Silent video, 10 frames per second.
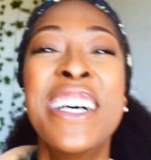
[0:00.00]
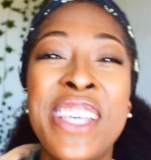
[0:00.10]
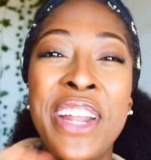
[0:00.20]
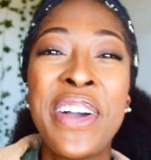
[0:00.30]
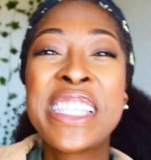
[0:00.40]

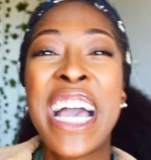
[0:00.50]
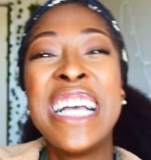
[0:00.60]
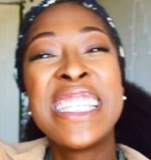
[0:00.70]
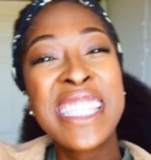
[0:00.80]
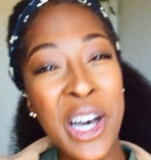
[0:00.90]
so anyways
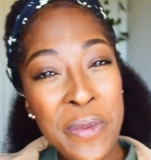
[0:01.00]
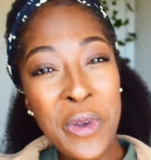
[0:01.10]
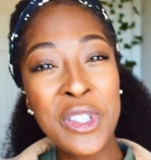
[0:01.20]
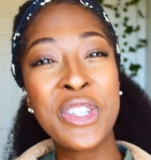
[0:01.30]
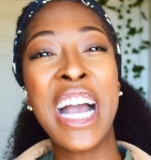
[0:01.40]
guys, tell me
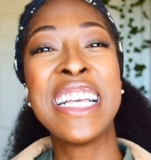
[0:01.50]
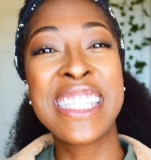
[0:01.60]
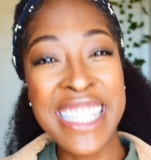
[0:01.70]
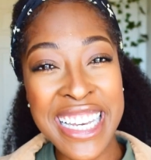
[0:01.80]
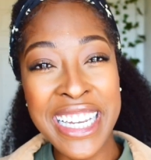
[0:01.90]
what you
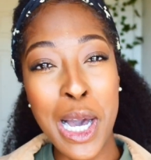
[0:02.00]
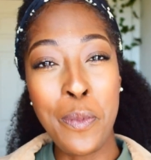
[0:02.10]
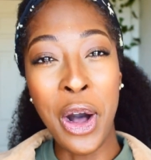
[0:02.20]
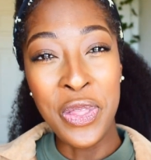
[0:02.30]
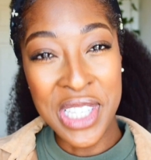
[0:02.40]
guys think
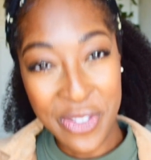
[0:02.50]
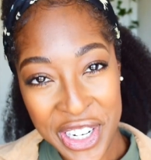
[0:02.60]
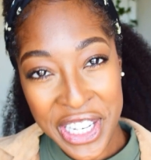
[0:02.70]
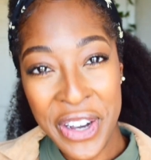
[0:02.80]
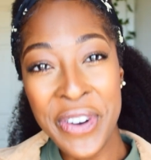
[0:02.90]
about this
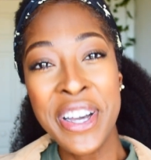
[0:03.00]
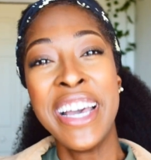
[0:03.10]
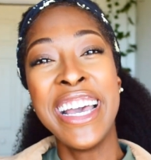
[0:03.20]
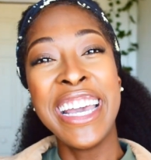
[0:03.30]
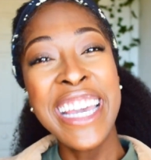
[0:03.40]
video
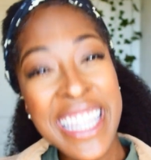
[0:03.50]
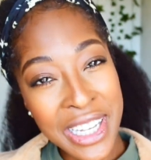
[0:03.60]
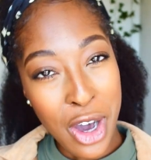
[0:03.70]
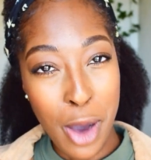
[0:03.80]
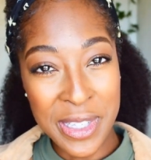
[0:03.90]
in
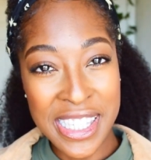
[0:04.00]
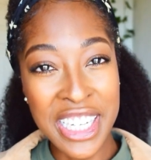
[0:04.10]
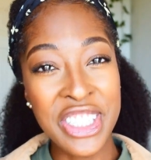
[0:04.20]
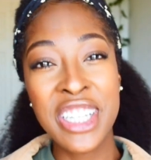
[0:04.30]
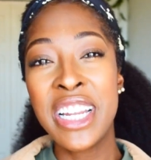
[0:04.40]
the comment
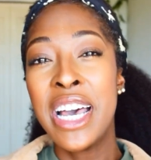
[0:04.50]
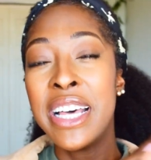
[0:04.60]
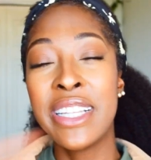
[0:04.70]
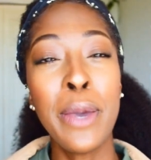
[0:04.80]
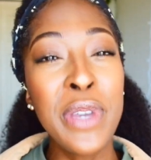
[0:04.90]
section.
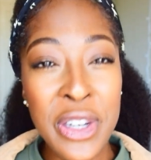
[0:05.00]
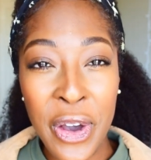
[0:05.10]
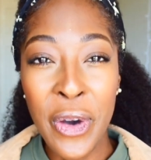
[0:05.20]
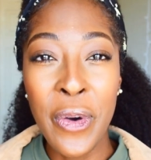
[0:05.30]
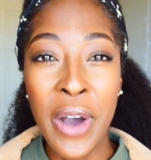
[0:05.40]
Let me
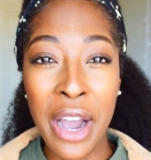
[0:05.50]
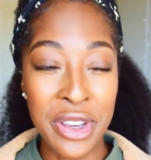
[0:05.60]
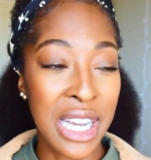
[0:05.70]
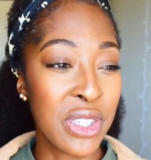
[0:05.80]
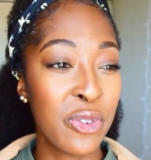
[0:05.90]
know how
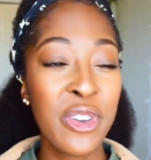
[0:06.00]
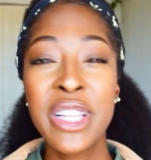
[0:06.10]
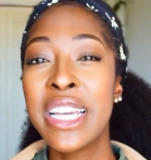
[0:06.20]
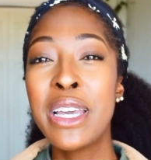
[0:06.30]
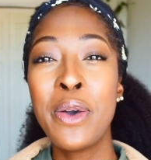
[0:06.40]
you guys are
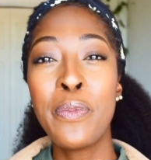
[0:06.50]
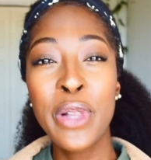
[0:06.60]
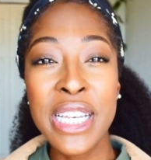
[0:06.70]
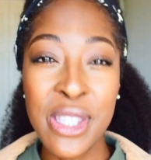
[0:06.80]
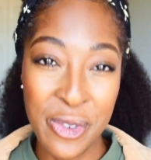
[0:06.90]
feeling.
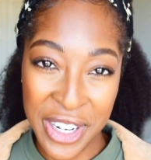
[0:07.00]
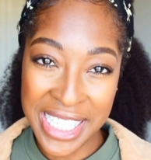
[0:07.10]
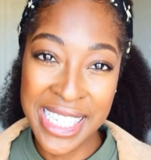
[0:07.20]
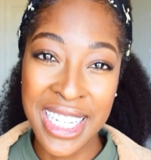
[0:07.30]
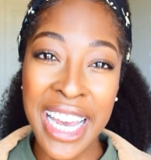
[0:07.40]
Please don't
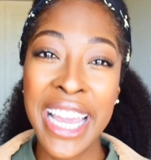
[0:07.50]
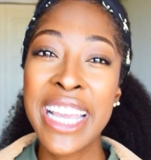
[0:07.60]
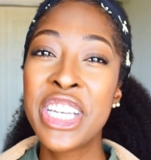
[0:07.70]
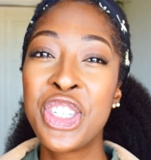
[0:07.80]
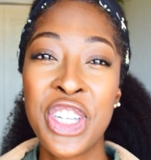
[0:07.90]
forget to
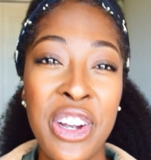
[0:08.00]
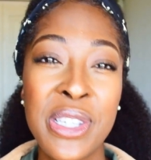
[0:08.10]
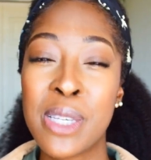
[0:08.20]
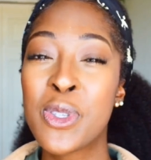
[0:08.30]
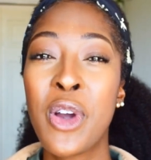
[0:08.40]
like, share,
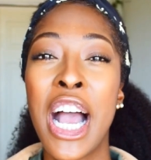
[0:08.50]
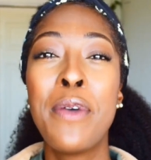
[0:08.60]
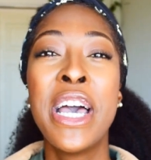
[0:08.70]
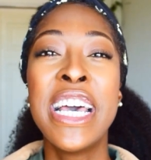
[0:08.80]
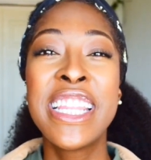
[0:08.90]

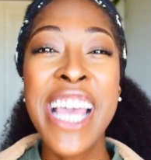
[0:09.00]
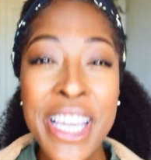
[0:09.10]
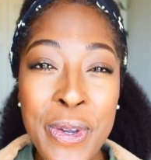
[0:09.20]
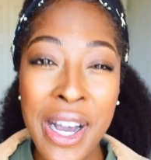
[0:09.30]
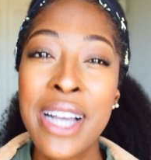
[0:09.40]
subscribe.
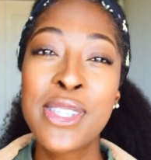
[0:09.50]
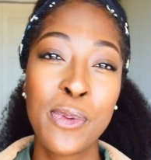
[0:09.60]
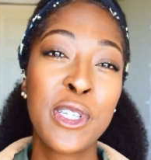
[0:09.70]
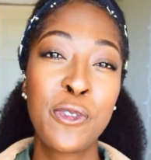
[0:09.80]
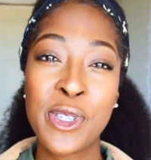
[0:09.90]
Thank you guys
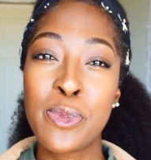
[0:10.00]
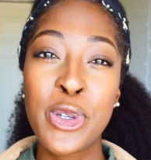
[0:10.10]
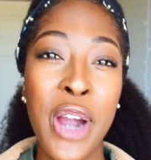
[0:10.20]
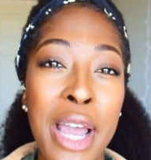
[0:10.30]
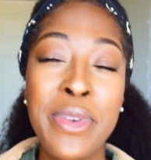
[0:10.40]
so much for
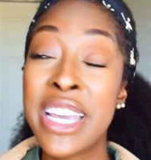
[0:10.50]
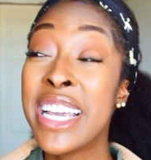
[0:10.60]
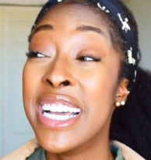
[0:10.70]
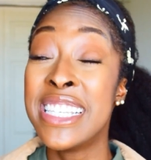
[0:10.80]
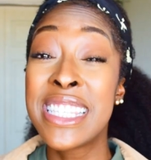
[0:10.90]

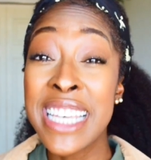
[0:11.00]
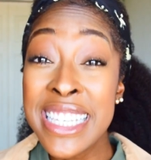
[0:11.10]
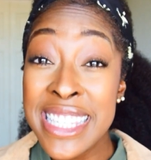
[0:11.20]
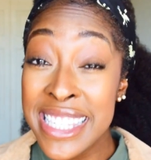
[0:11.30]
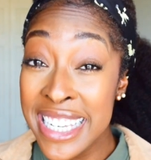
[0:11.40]
subscribing.
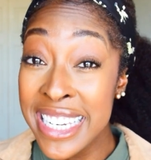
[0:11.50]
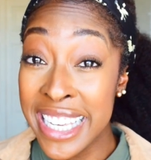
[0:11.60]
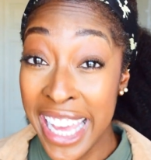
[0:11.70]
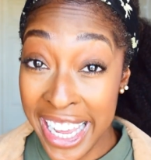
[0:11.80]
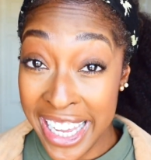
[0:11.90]
sixteen
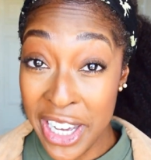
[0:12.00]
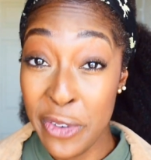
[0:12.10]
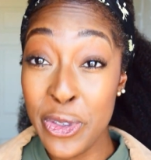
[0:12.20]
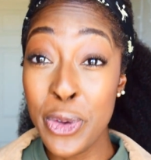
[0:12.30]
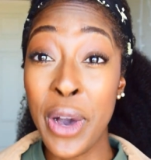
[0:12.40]
K
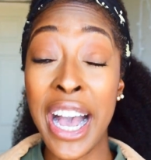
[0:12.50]
of you